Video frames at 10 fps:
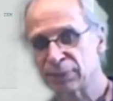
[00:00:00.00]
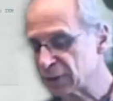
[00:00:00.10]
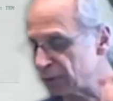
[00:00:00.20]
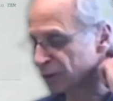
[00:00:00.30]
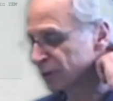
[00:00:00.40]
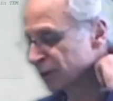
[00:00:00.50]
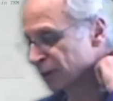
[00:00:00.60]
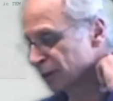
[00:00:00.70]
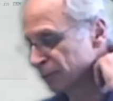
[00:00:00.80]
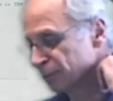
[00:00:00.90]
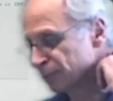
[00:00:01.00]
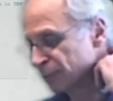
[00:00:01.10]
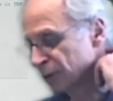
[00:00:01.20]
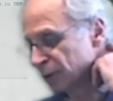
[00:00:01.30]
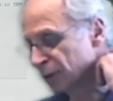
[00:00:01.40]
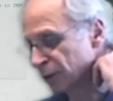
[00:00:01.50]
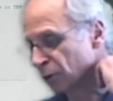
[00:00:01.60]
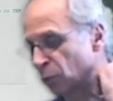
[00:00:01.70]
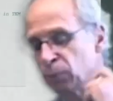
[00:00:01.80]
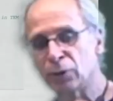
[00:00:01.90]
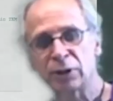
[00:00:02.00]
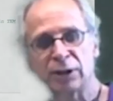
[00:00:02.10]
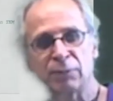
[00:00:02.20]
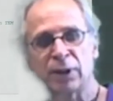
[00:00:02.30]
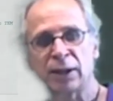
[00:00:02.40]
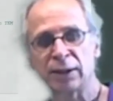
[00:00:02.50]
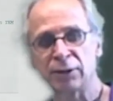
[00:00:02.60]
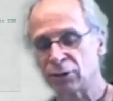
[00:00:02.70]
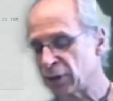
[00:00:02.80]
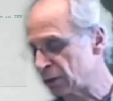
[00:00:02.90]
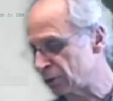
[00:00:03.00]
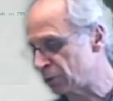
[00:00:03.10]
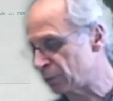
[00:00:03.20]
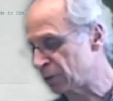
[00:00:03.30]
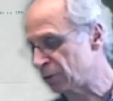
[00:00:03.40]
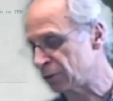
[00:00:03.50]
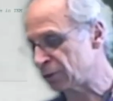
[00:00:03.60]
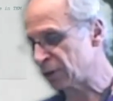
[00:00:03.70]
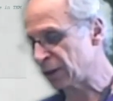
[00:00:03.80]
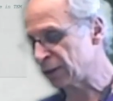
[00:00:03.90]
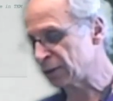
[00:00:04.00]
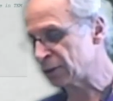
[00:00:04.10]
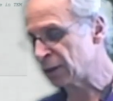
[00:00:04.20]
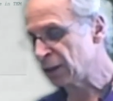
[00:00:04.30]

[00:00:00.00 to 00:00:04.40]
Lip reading: There is a notebook in my introduction to material science.